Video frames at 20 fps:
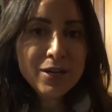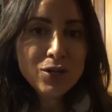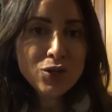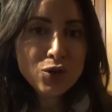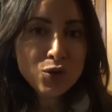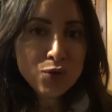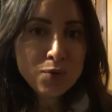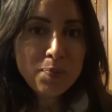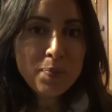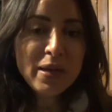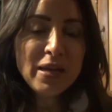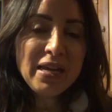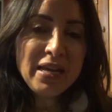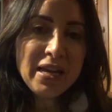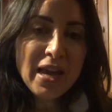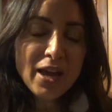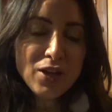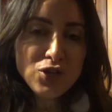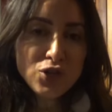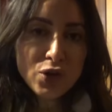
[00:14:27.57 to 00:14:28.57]
to be
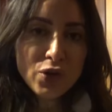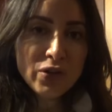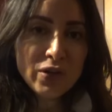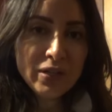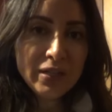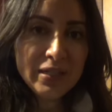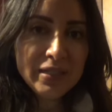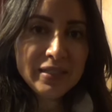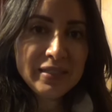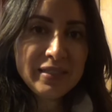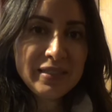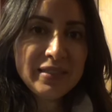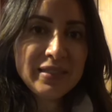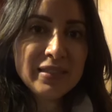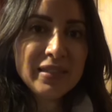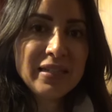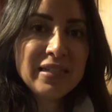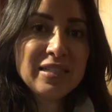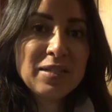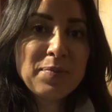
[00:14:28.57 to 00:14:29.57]
a journalist,
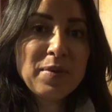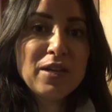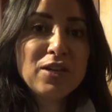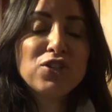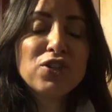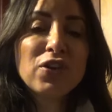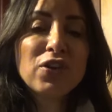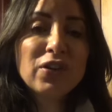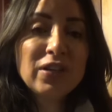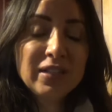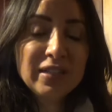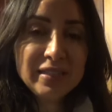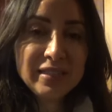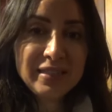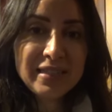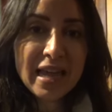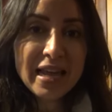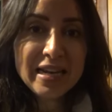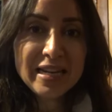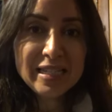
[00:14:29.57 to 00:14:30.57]
to be a
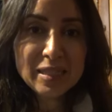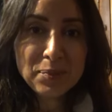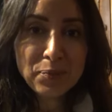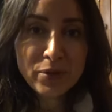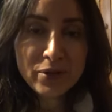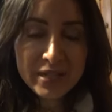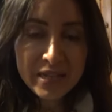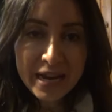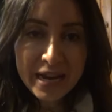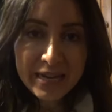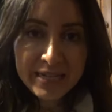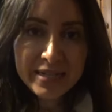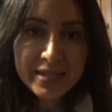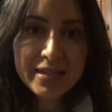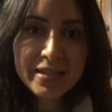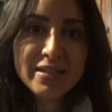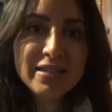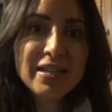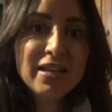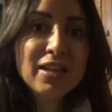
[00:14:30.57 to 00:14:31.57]
journalist that is
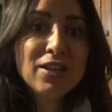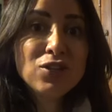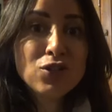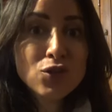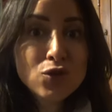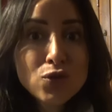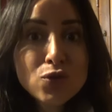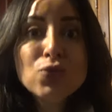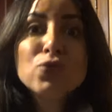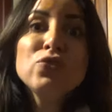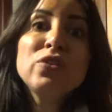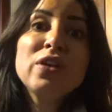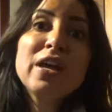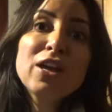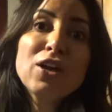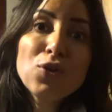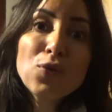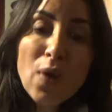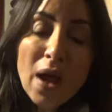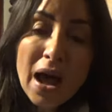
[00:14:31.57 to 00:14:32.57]
protected, to do their
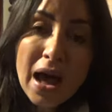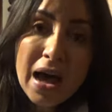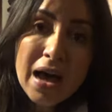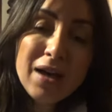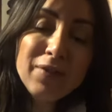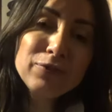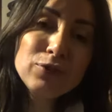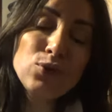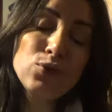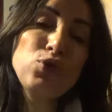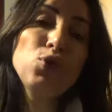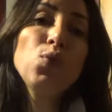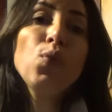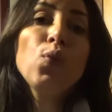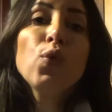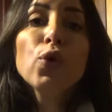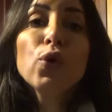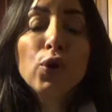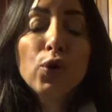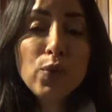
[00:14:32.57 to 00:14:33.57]
craft or to
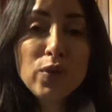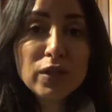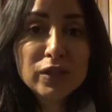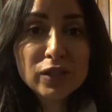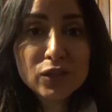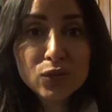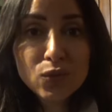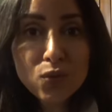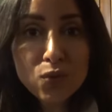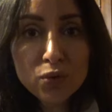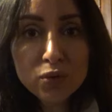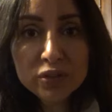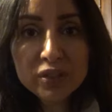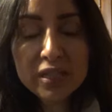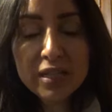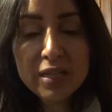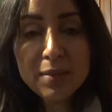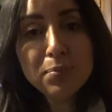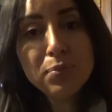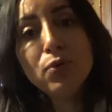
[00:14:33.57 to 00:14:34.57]
work with a source,
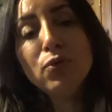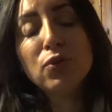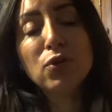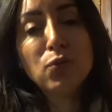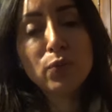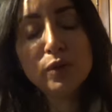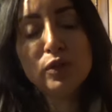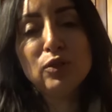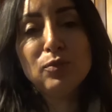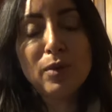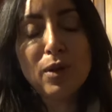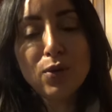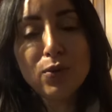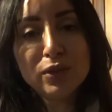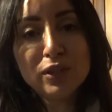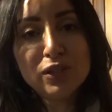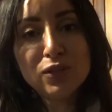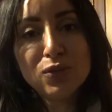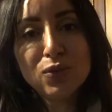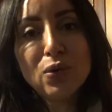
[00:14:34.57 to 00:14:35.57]
an important whistleblower
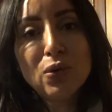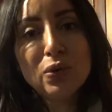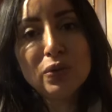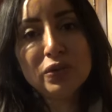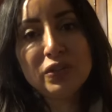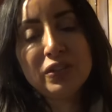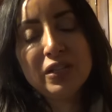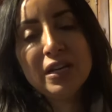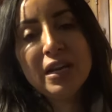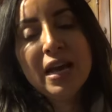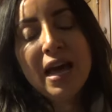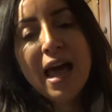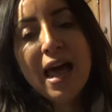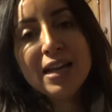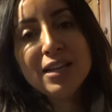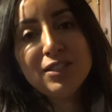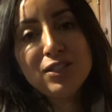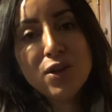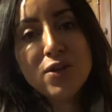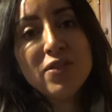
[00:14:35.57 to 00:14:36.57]
source.
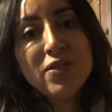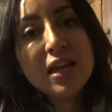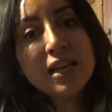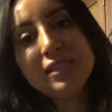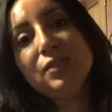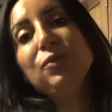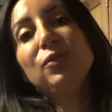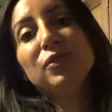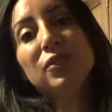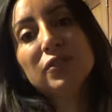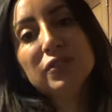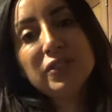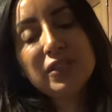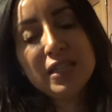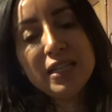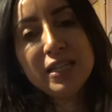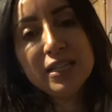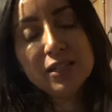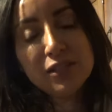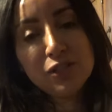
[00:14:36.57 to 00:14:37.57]
And so that's also
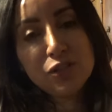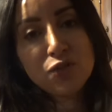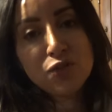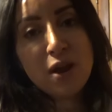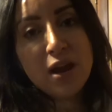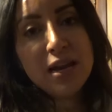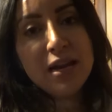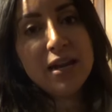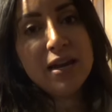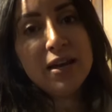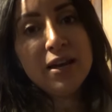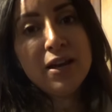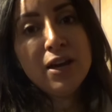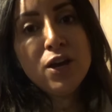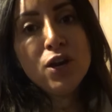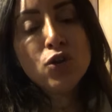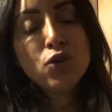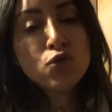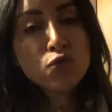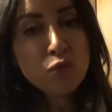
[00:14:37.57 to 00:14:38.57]
seen Australia
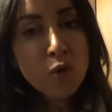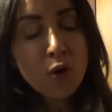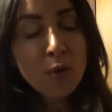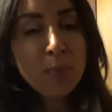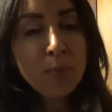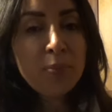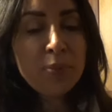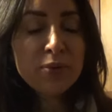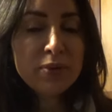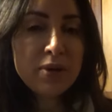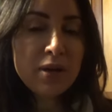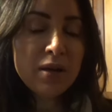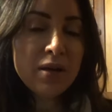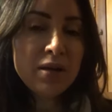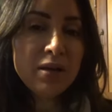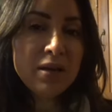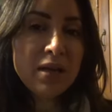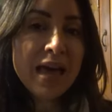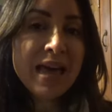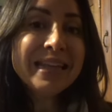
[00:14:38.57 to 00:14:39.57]
drop
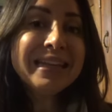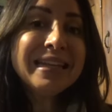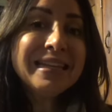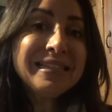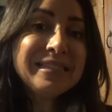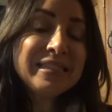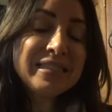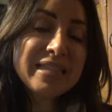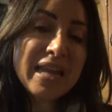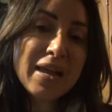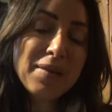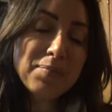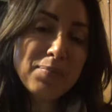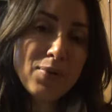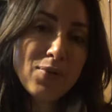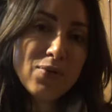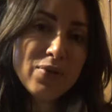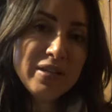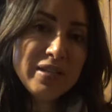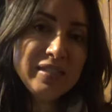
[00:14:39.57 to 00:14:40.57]
at least 10
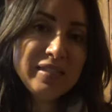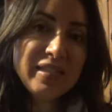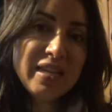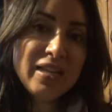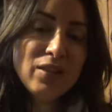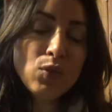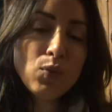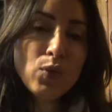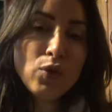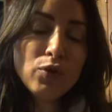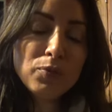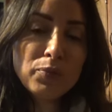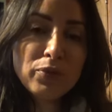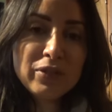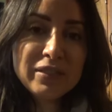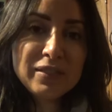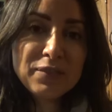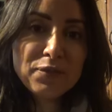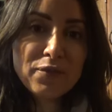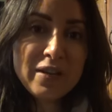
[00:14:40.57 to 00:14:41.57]
points in the World
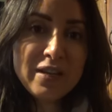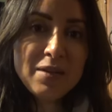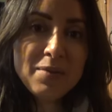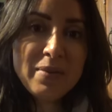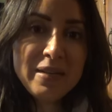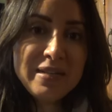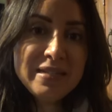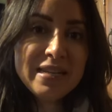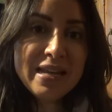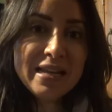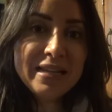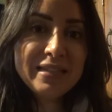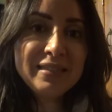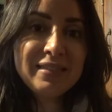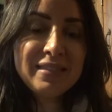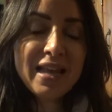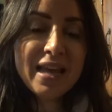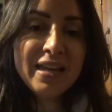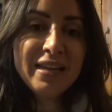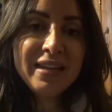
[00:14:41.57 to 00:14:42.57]
Press Freedom Index.
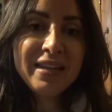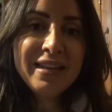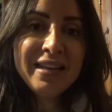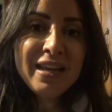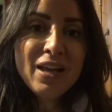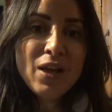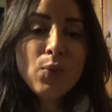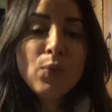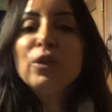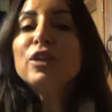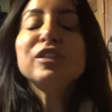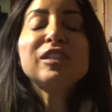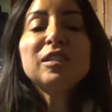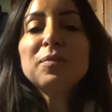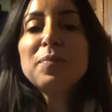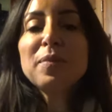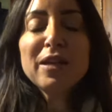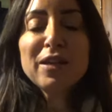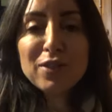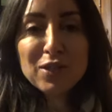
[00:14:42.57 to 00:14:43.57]
That we used to
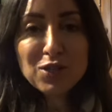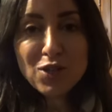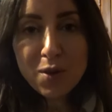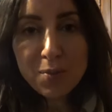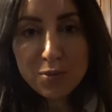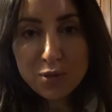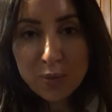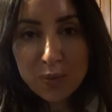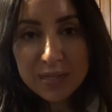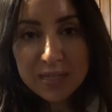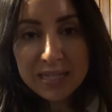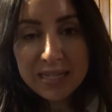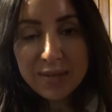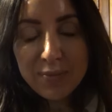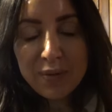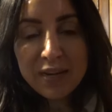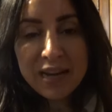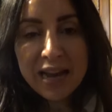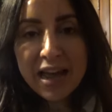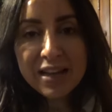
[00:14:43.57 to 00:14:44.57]
be in the top 20.
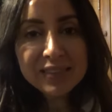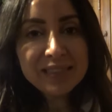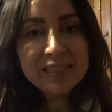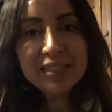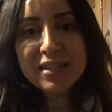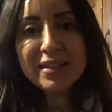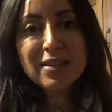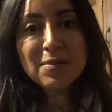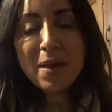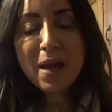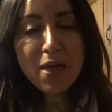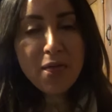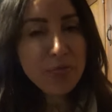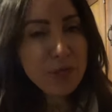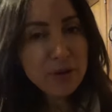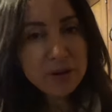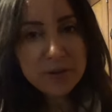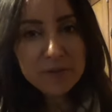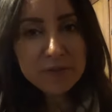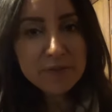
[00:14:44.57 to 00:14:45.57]
We now sit at about
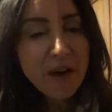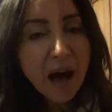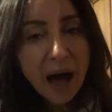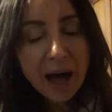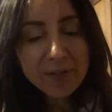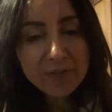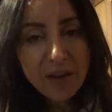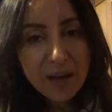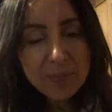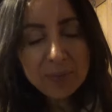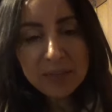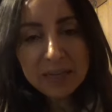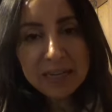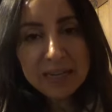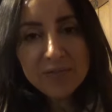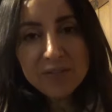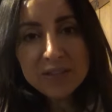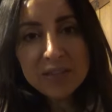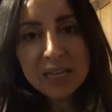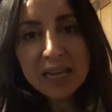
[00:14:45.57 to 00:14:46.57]
35, I
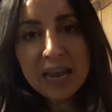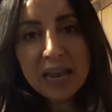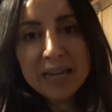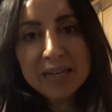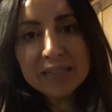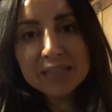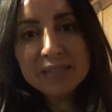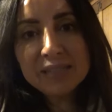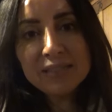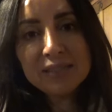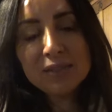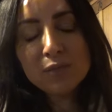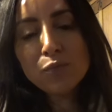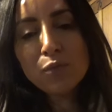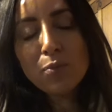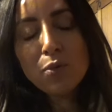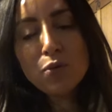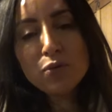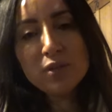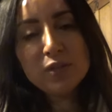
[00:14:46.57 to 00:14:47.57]
believe, in the latest
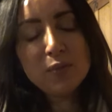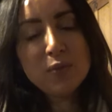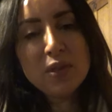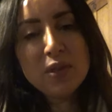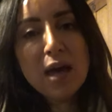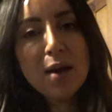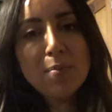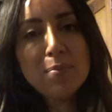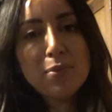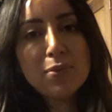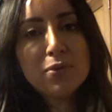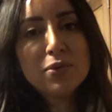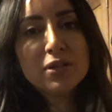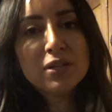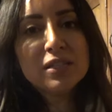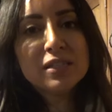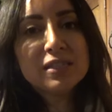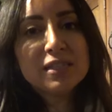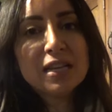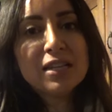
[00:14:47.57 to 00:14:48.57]
Reporters Without
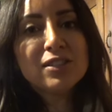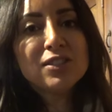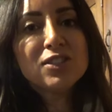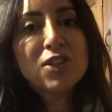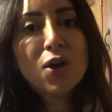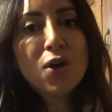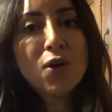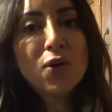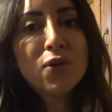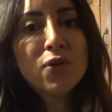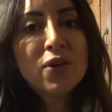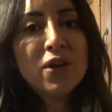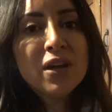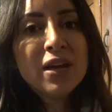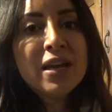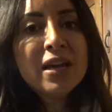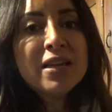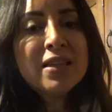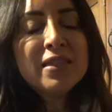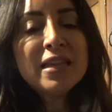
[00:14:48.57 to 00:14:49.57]
Borders. And so
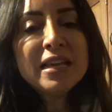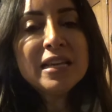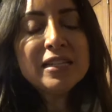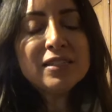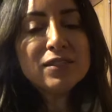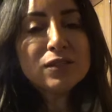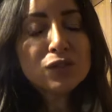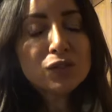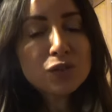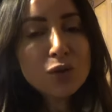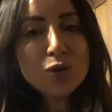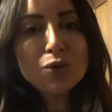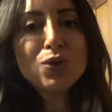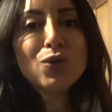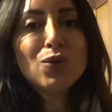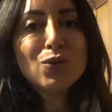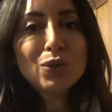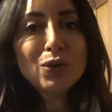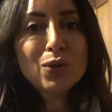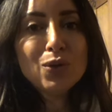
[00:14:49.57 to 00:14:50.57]
these
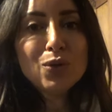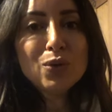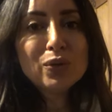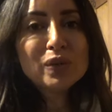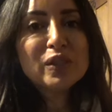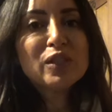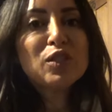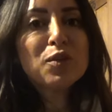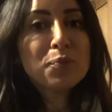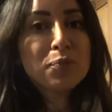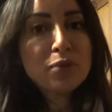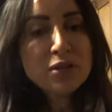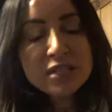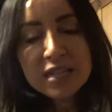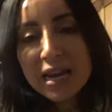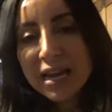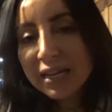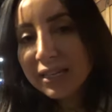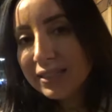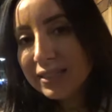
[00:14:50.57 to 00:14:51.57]
so-called laws to
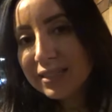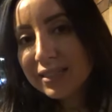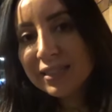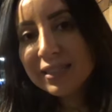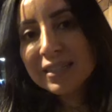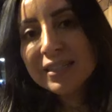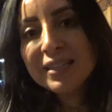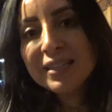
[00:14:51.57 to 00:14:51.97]
protect